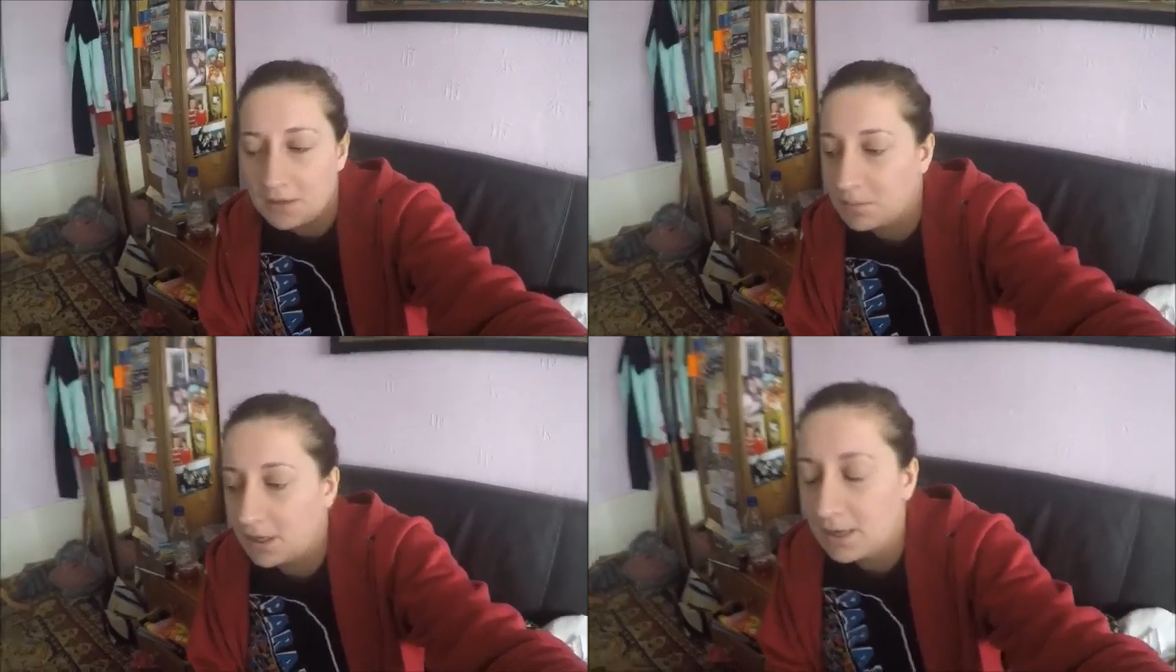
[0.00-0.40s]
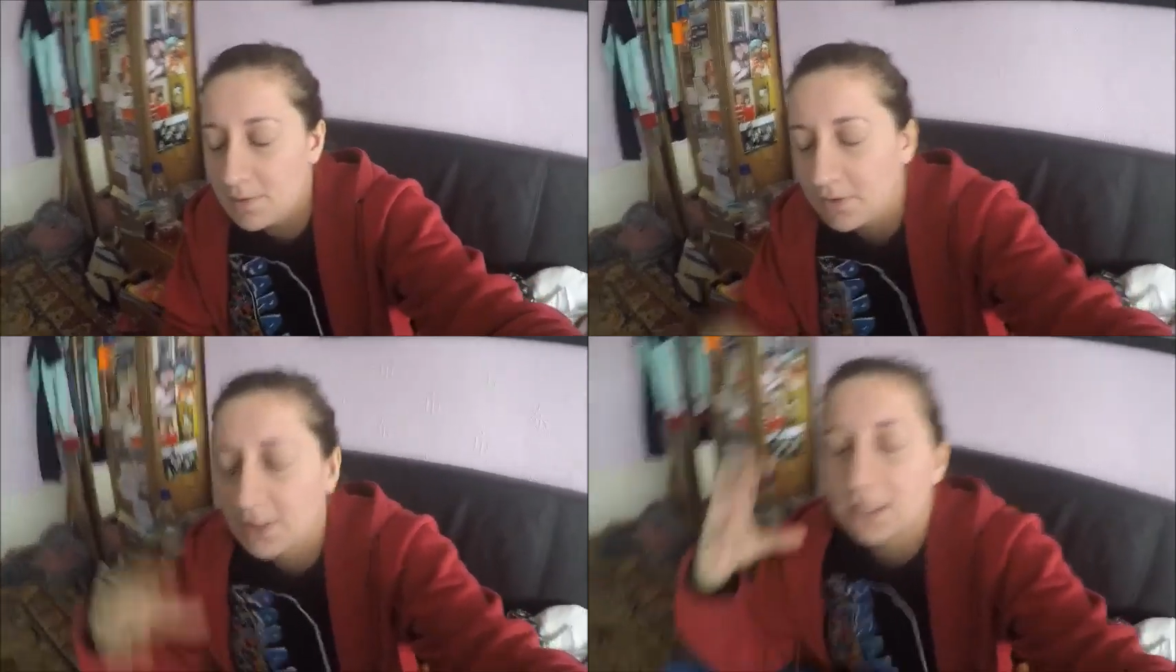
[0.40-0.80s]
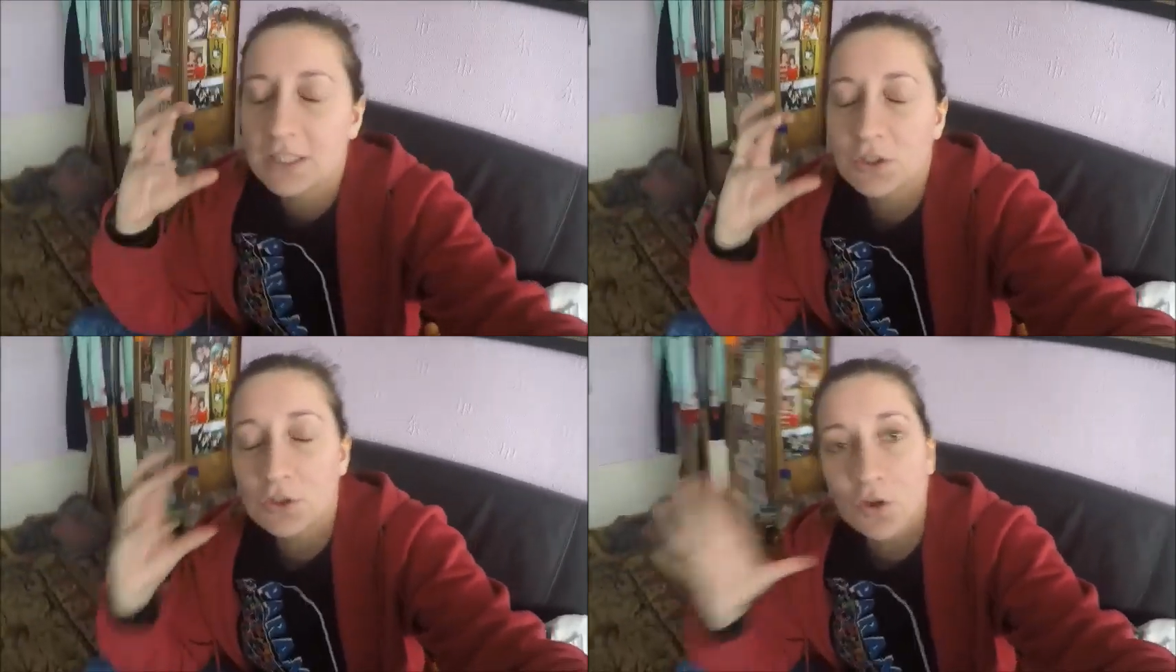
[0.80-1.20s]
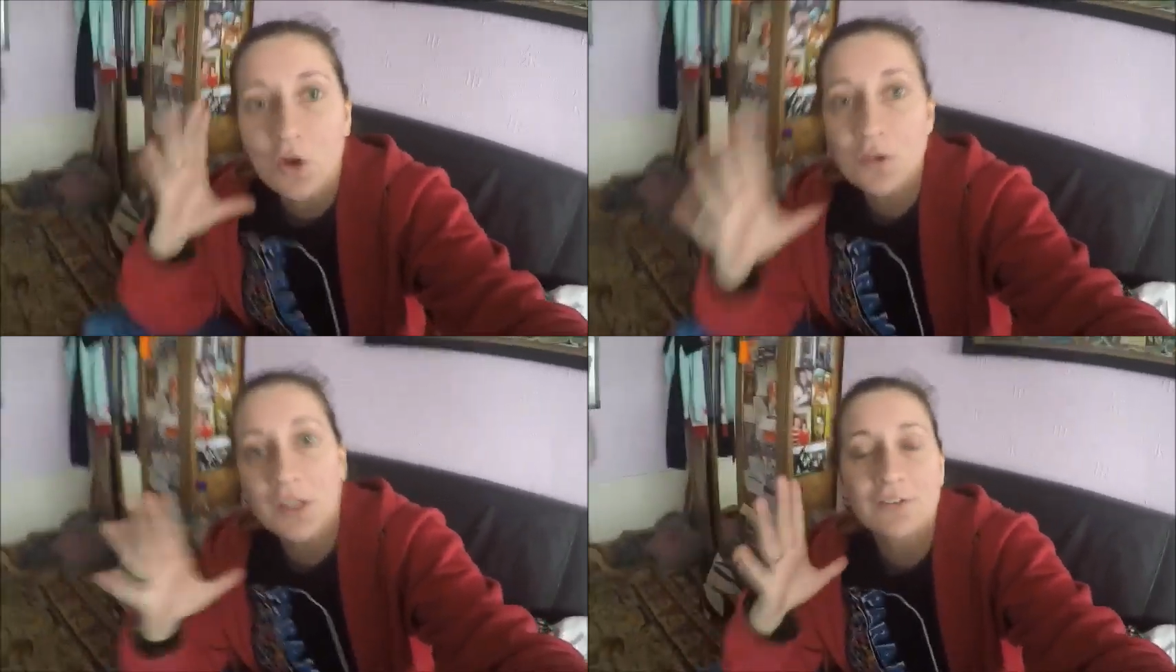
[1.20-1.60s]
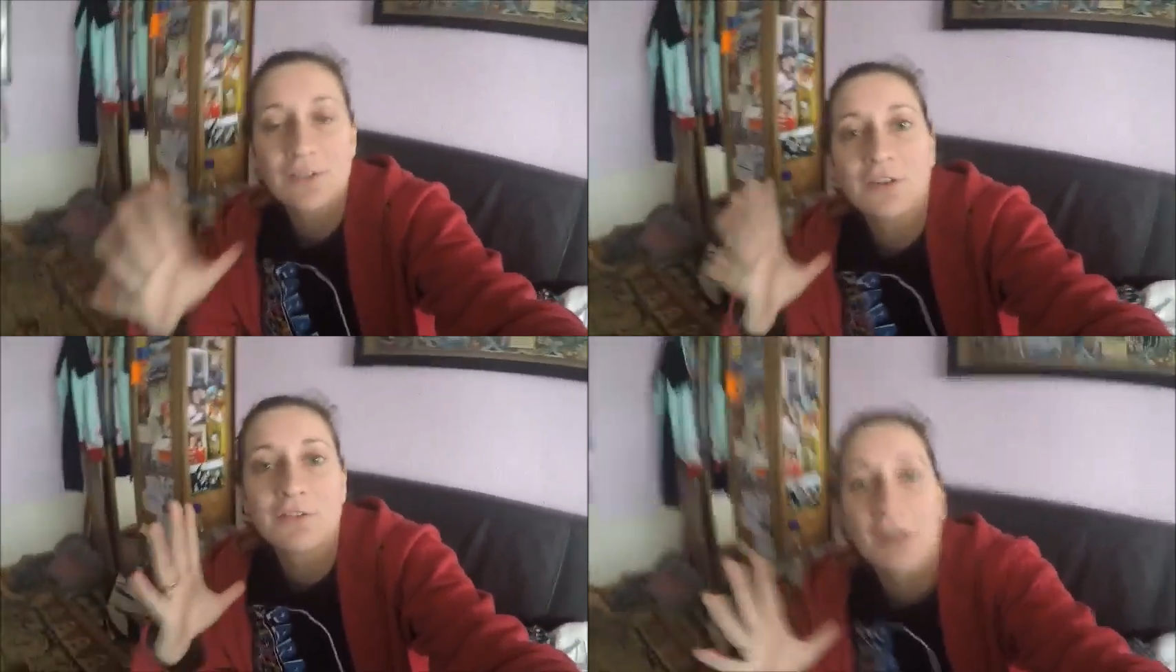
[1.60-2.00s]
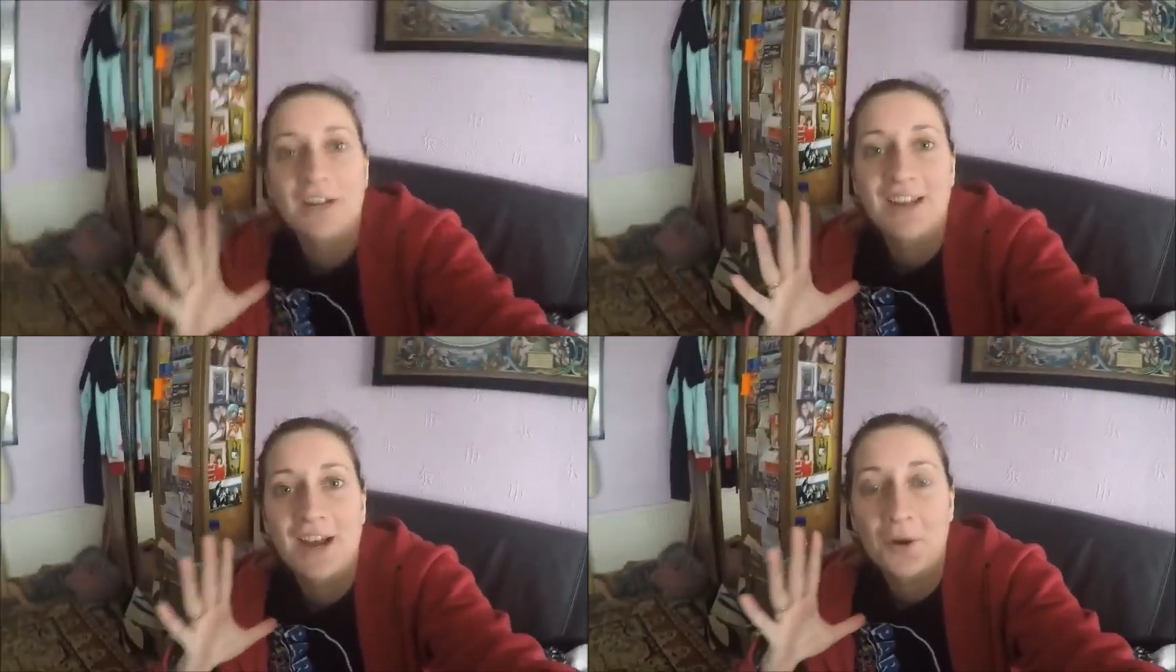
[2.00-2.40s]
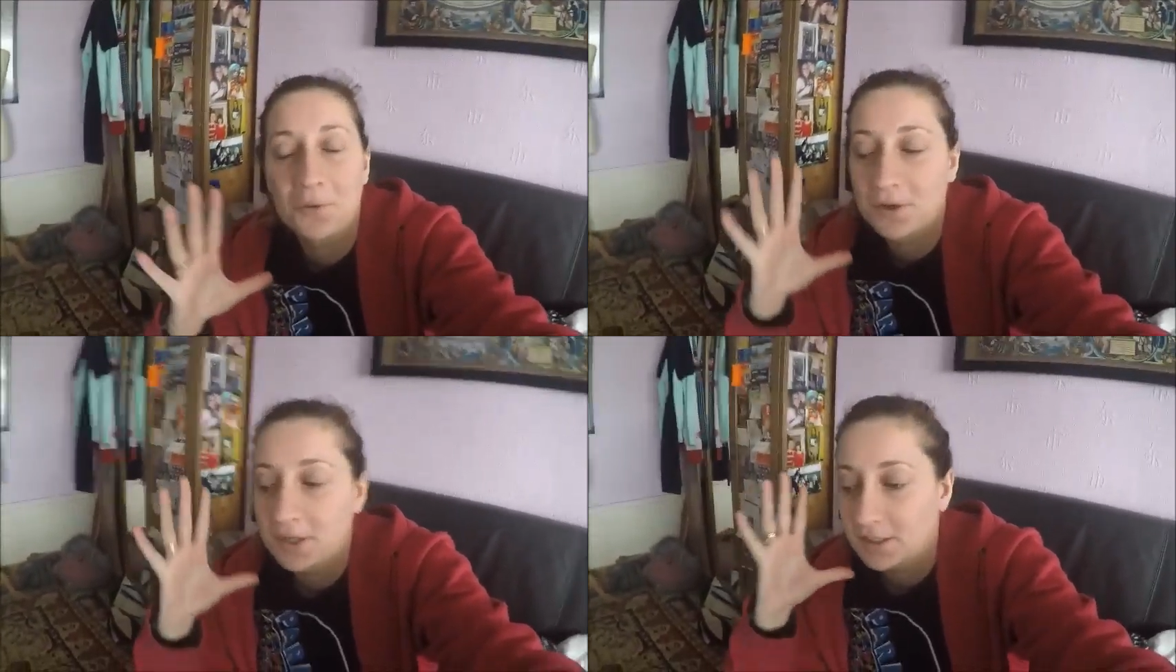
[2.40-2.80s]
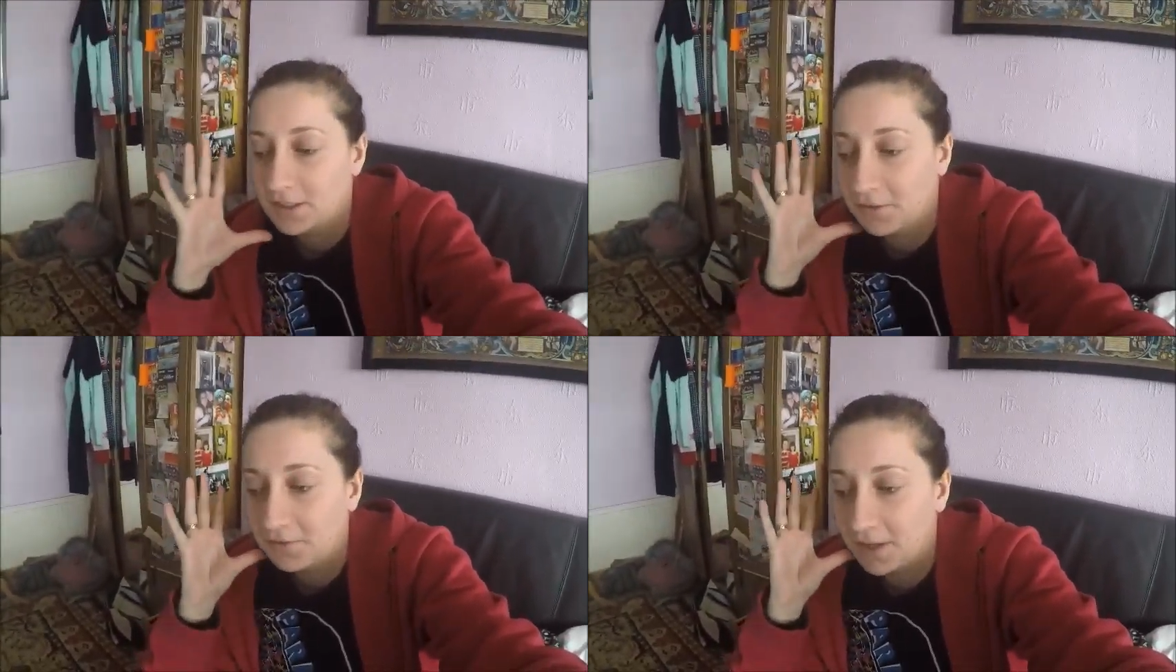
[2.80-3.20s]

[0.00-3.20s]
but I am finding it so difficult right now to